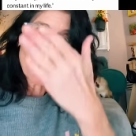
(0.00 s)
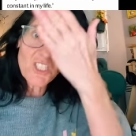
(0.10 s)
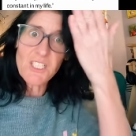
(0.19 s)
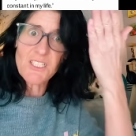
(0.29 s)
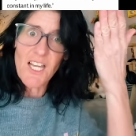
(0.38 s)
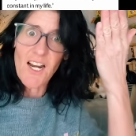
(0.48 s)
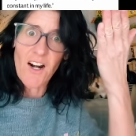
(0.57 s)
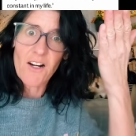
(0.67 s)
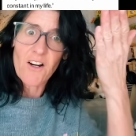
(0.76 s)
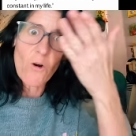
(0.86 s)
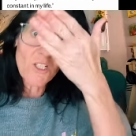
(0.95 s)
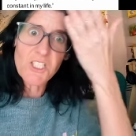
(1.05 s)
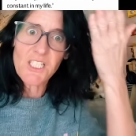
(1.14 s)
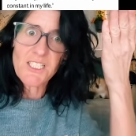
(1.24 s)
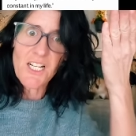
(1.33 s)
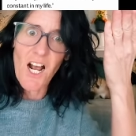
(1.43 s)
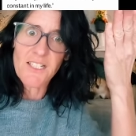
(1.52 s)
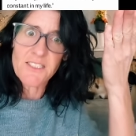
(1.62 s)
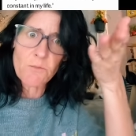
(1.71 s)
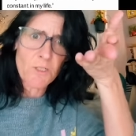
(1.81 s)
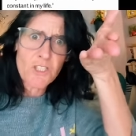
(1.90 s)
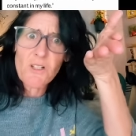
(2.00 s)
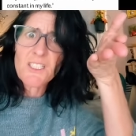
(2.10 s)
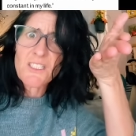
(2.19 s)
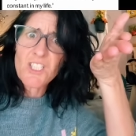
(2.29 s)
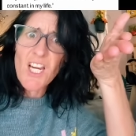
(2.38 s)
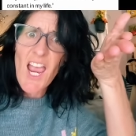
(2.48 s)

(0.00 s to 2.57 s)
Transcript: she's there. Of course, she's the constant. What choice does she